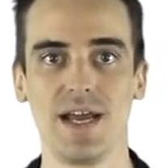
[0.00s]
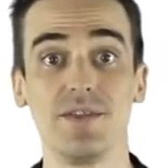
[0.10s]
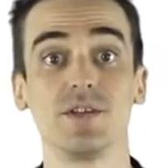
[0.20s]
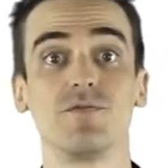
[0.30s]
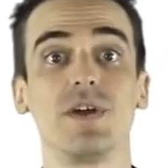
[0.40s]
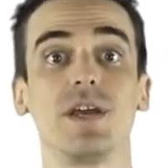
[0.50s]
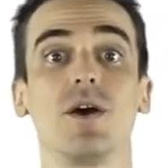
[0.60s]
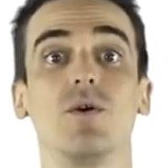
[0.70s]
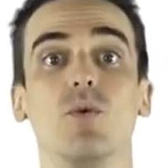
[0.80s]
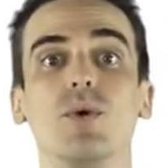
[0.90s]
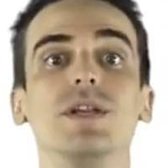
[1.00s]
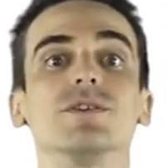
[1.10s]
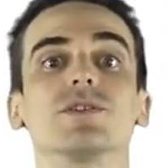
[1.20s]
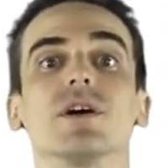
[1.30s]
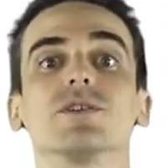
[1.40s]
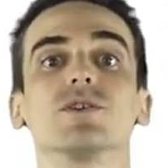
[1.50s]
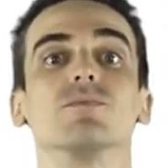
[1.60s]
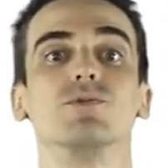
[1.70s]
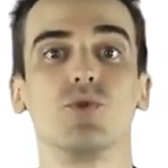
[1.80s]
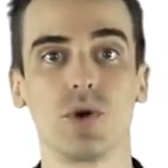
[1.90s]
In this video, we discuss
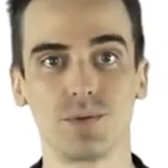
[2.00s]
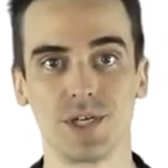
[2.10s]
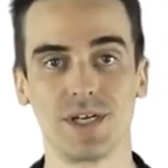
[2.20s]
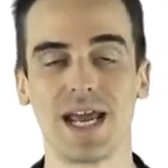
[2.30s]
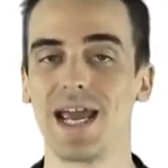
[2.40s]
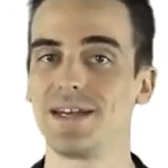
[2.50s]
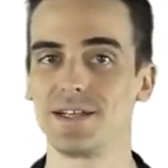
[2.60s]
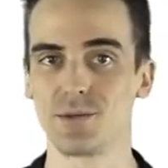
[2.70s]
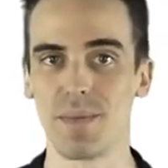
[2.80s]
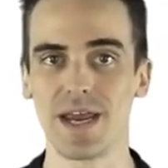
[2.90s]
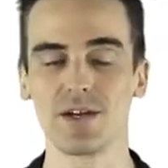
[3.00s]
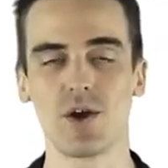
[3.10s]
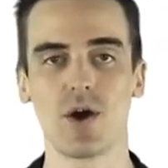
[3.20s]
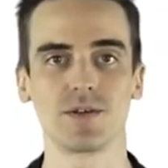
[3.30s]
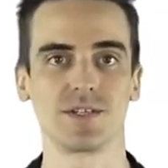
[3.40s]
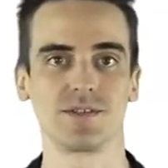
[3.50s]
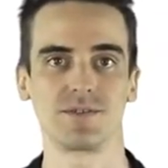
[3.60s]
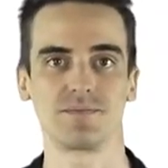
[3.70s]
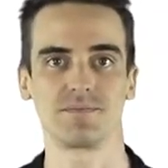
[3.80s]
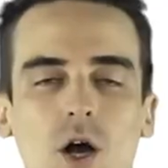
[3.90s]
absorption and its main
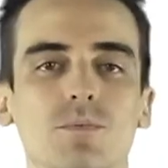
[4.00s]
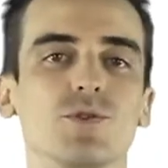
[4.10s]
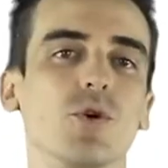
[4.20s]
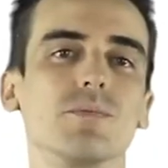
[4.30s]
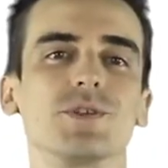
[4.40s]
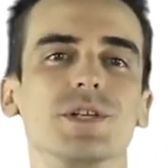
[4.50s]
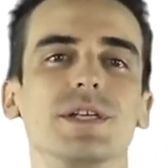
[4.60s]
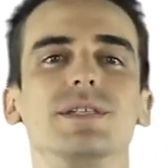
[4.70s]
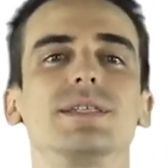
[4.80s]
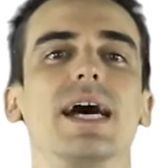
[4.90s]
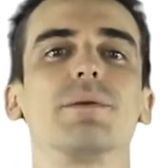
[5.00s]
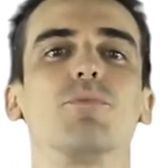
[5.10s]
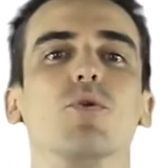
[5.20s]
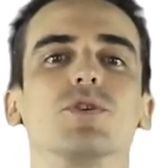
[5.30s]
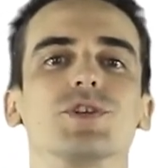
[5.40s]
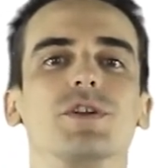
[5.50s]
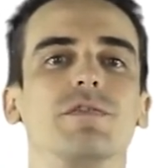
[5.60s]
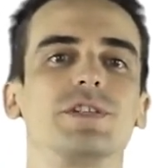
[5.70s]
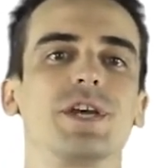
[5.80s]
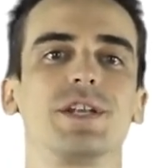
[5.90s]
causes. Absorption is that portion
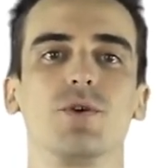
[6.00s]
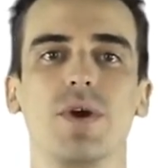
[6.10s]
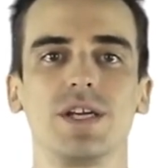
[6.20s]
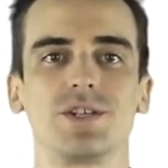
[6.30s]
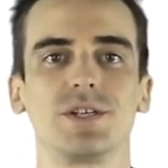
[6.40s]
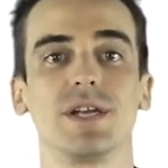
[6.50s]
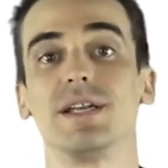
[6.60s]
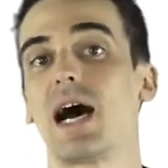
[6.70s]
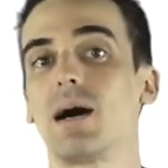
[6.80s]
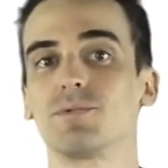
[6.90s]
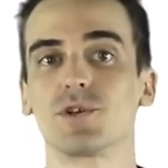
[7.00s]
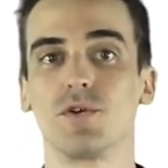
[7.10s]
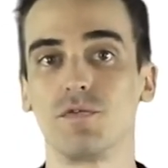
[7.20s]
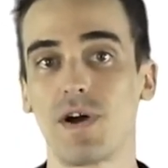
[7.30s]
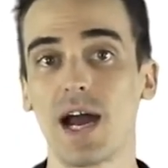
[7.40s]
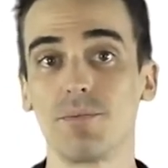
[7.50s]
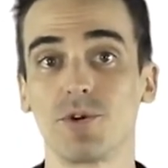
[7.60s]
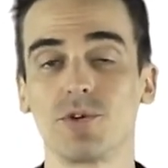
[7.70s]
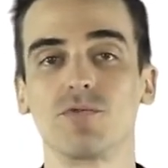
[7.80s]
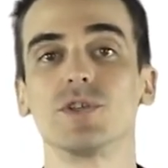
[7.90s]
of attenuation in optical
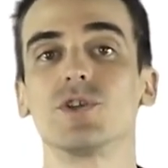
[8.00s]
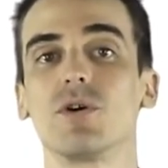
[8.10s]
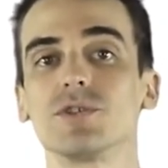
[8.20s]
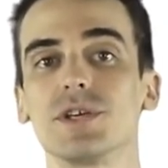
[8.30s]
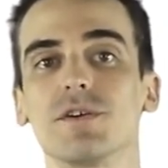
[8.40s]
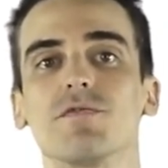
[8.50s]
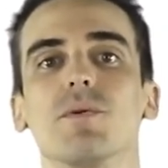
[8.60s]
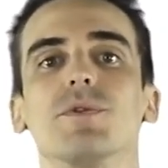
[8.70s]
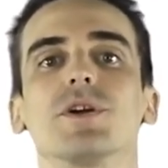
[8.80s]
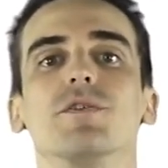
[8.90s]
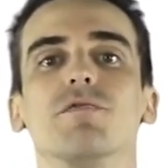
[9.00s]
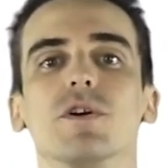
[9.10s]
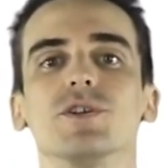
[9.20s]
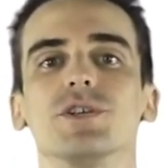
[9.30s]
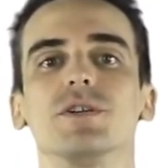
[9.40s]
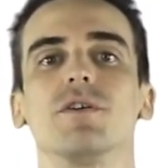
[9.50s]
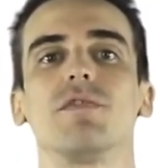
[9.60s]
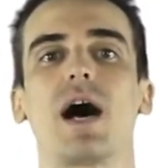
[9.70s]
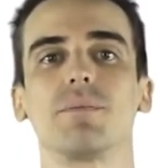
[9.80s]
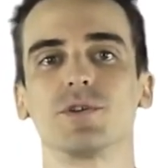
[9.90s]
fiber resulting from the conversion
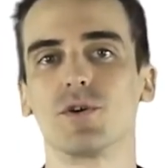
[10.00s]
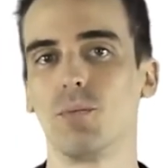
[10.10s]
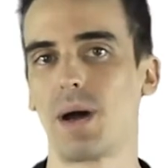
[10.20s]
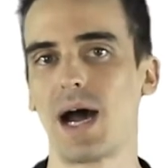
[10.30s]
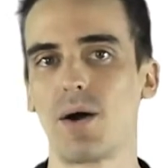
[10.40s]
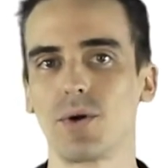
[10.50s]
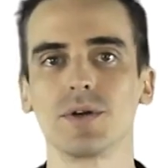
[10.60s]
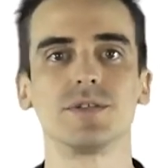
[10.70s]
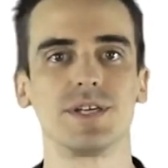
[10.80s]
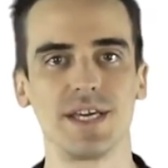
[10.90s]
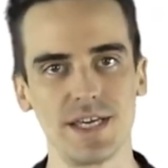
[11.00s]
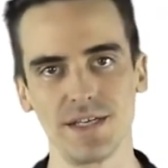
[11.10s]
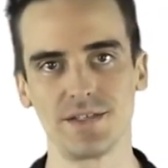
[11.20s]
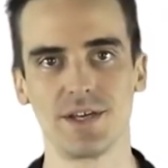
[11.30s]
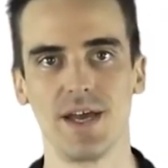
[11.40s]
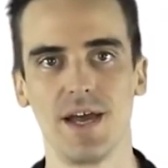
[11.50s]
of optical power to heat.